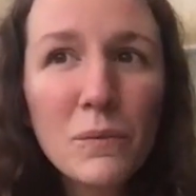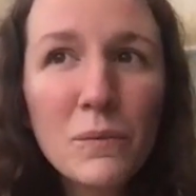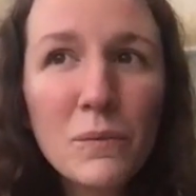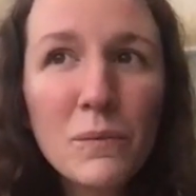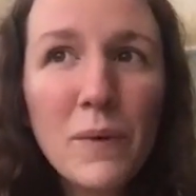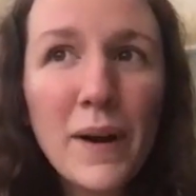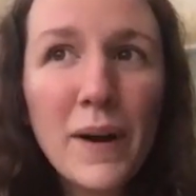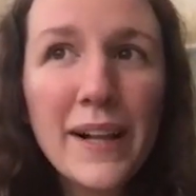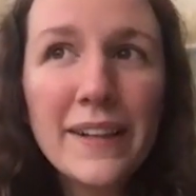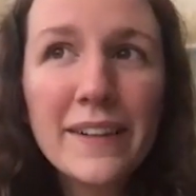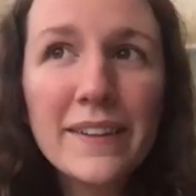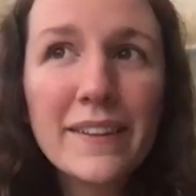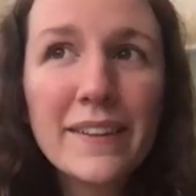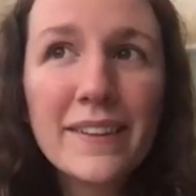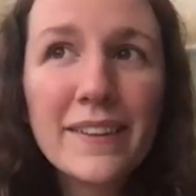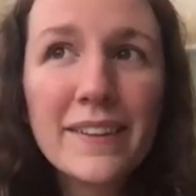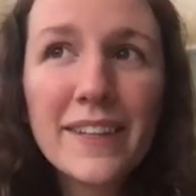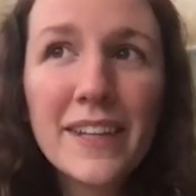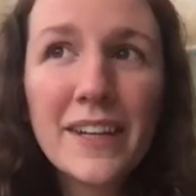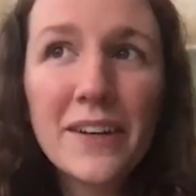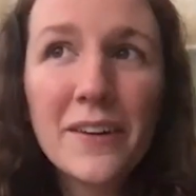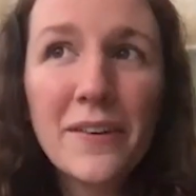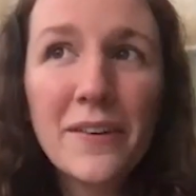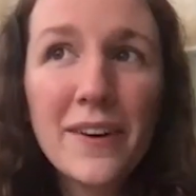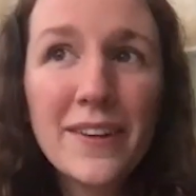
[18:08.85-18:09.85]
Well,
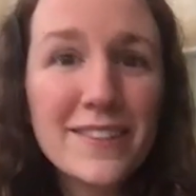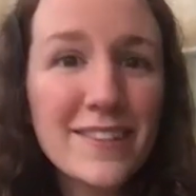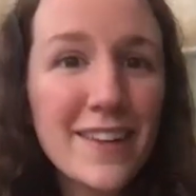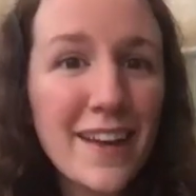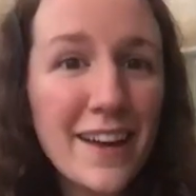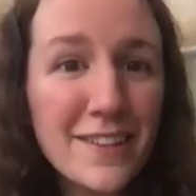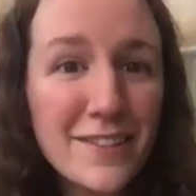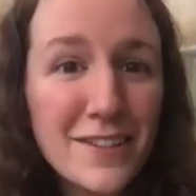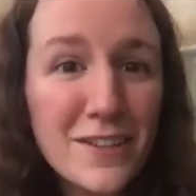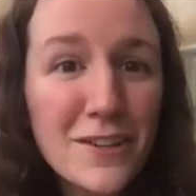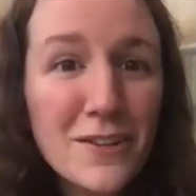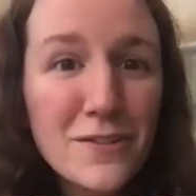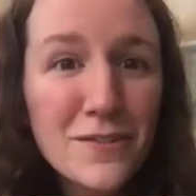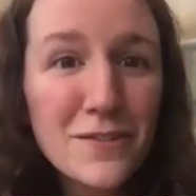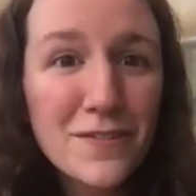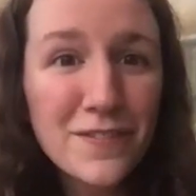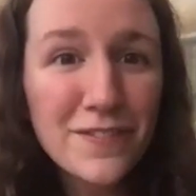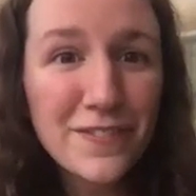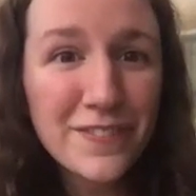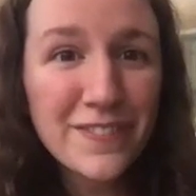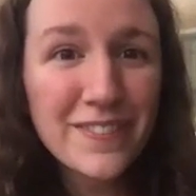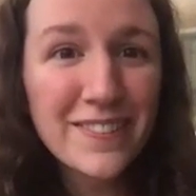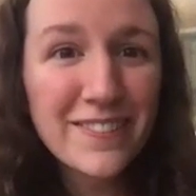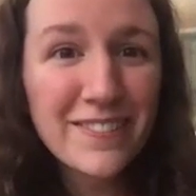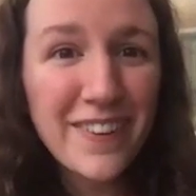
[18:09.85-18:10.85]
you know, as you've
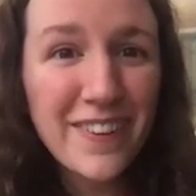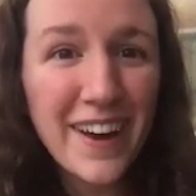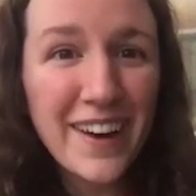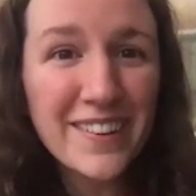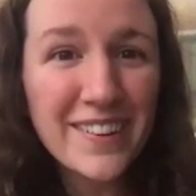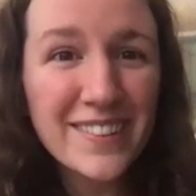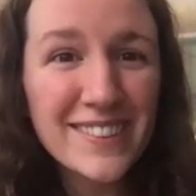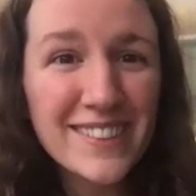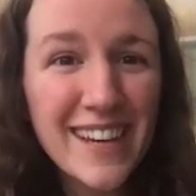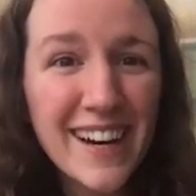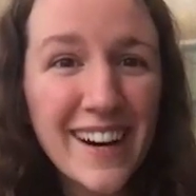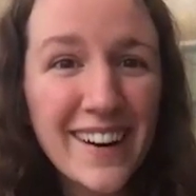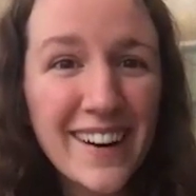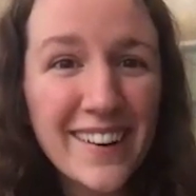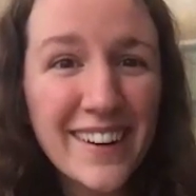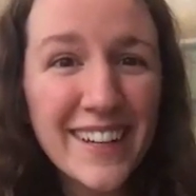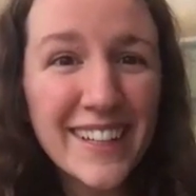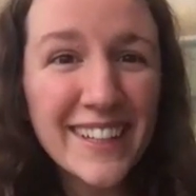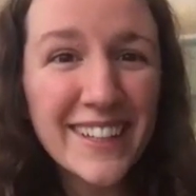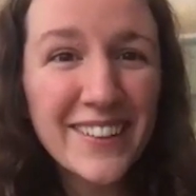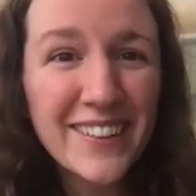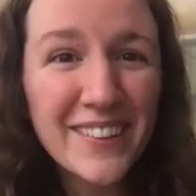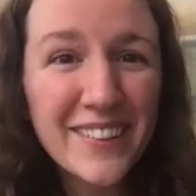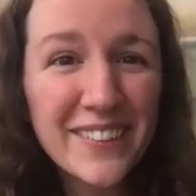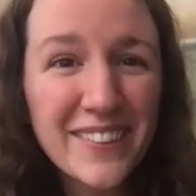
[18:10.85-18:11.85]
found, Daragh,
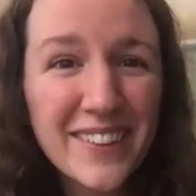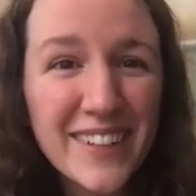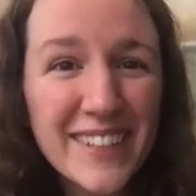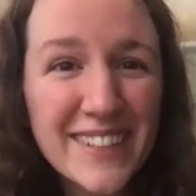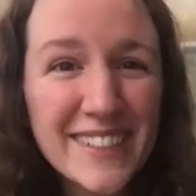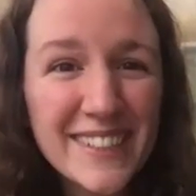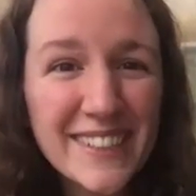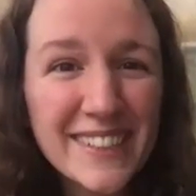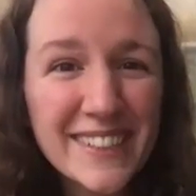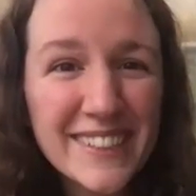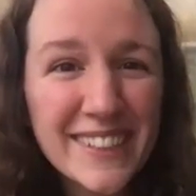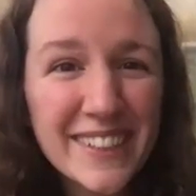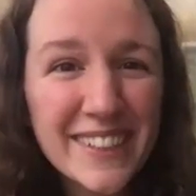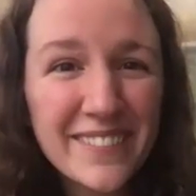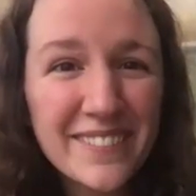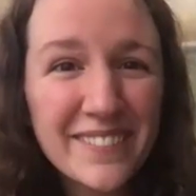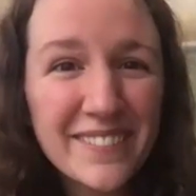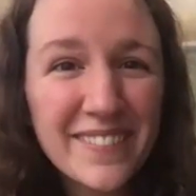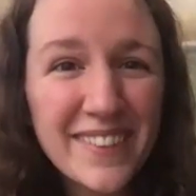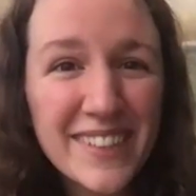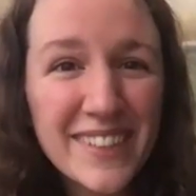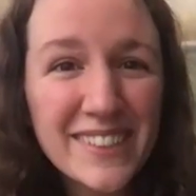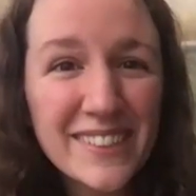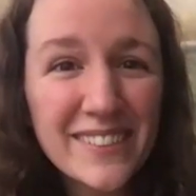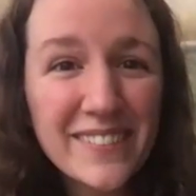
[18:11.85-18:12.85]
in your research
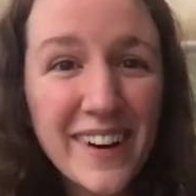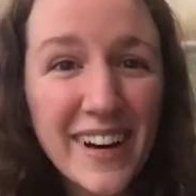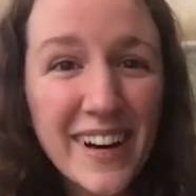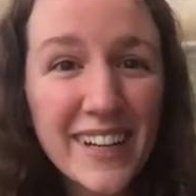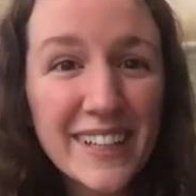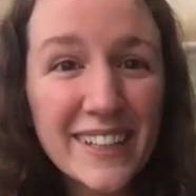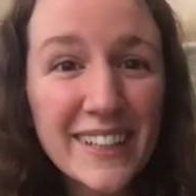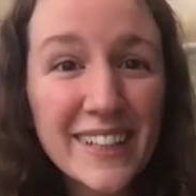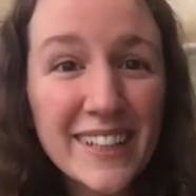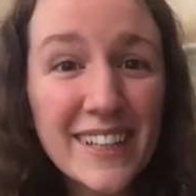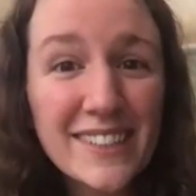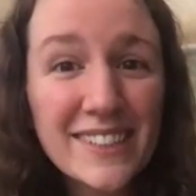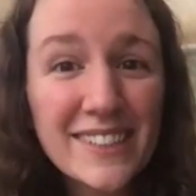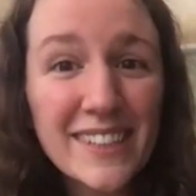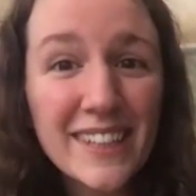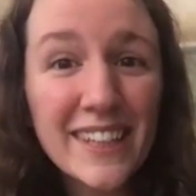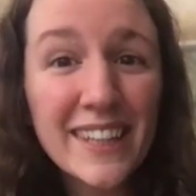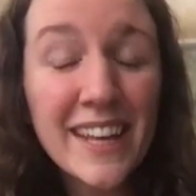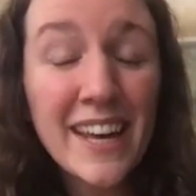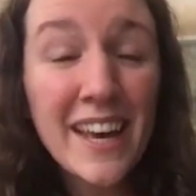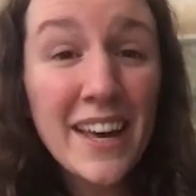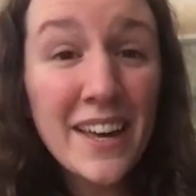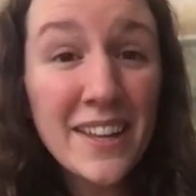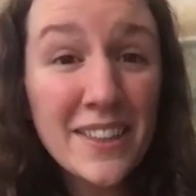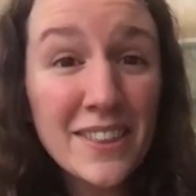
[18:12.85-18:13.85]
on facial
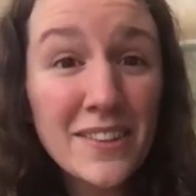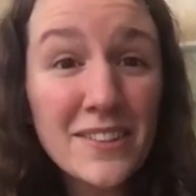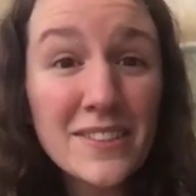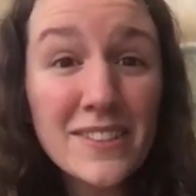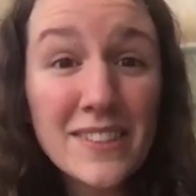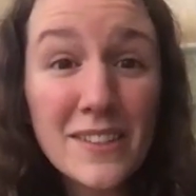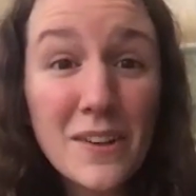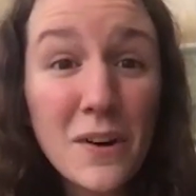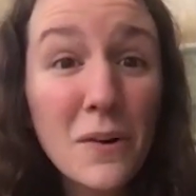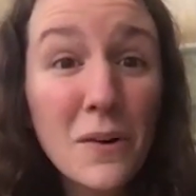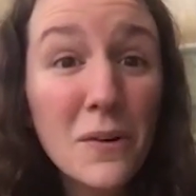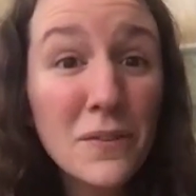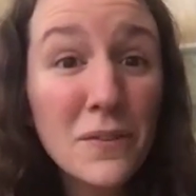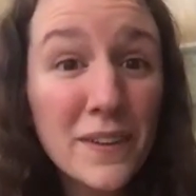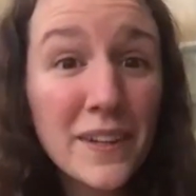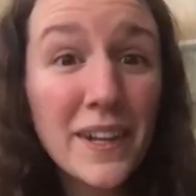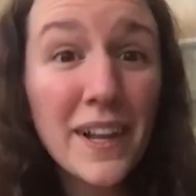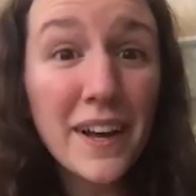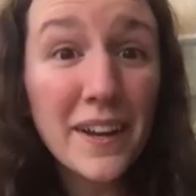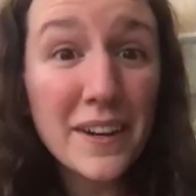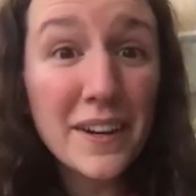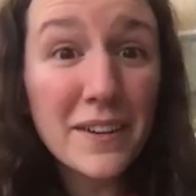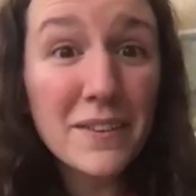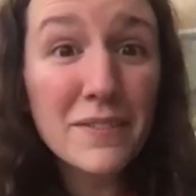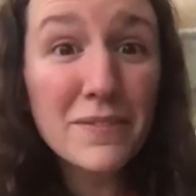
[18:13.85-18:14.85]
recognition, there's an awful
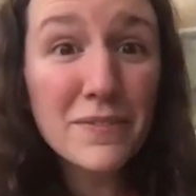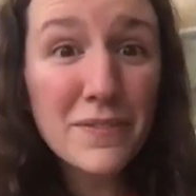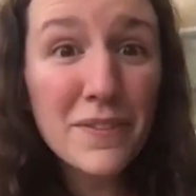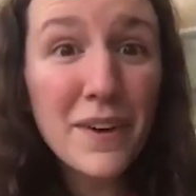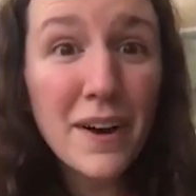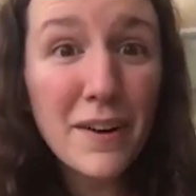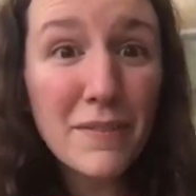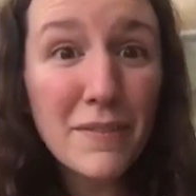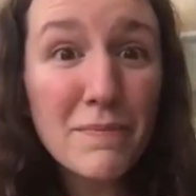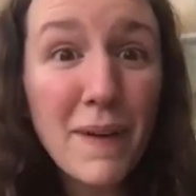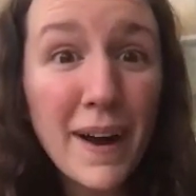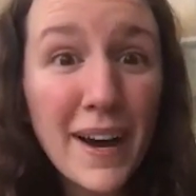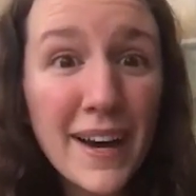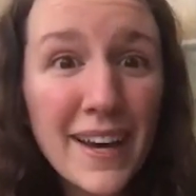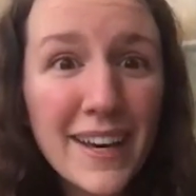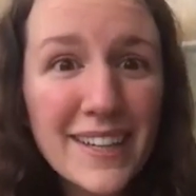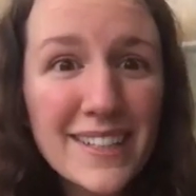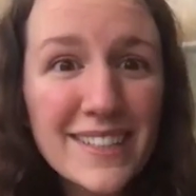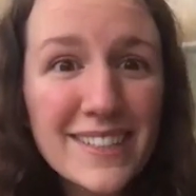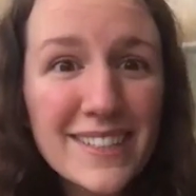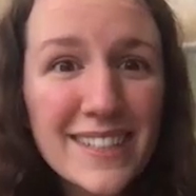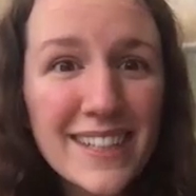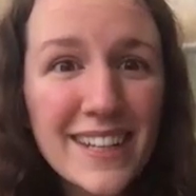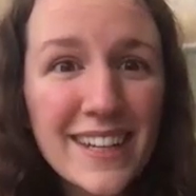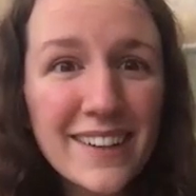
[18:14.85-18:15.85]
lot of
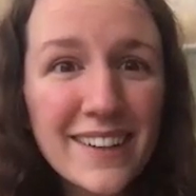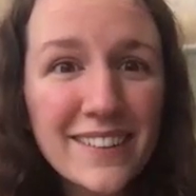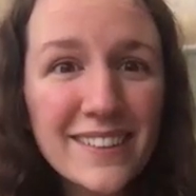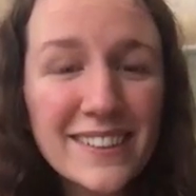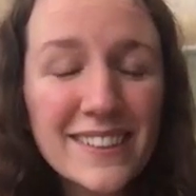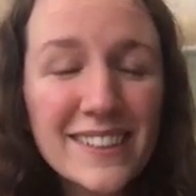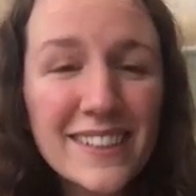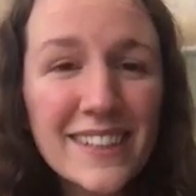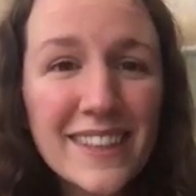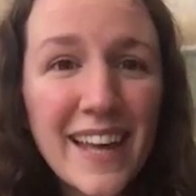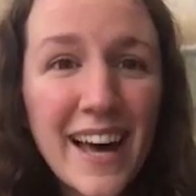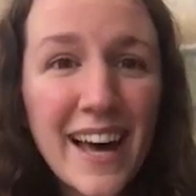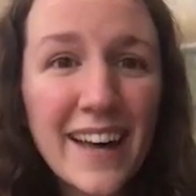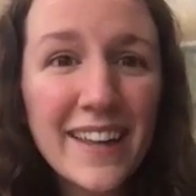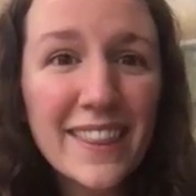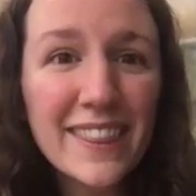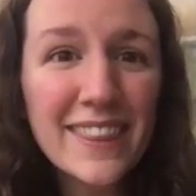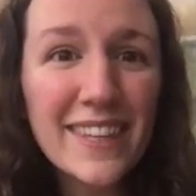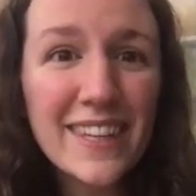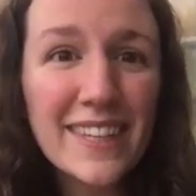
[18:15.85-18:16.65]
bias inherent in that.